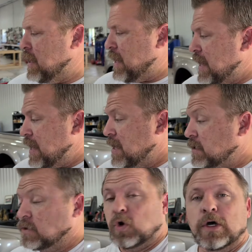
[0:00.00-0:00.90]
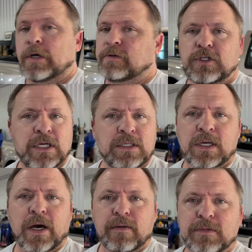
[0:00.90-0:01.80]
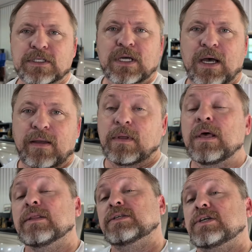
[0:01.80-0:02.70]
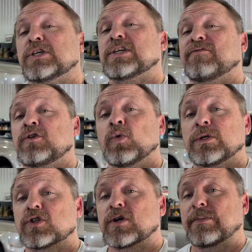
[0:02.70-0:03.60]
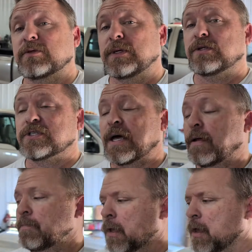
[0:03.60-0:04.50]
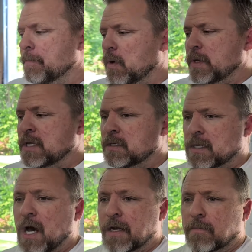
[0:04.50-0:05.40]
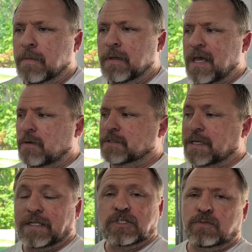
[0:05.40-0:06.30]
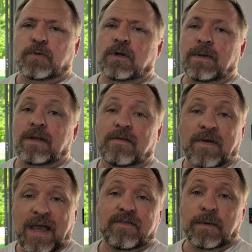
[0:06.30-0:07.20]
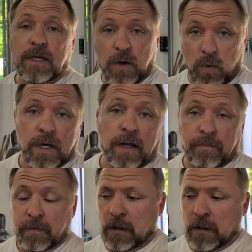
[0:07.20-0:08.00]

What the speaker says: And didn't cut them this time. This does have 2-inch drop spindles on it, but we didn't cut them, and it was like, let's just put them in. If they have to be cut, we'll cut them.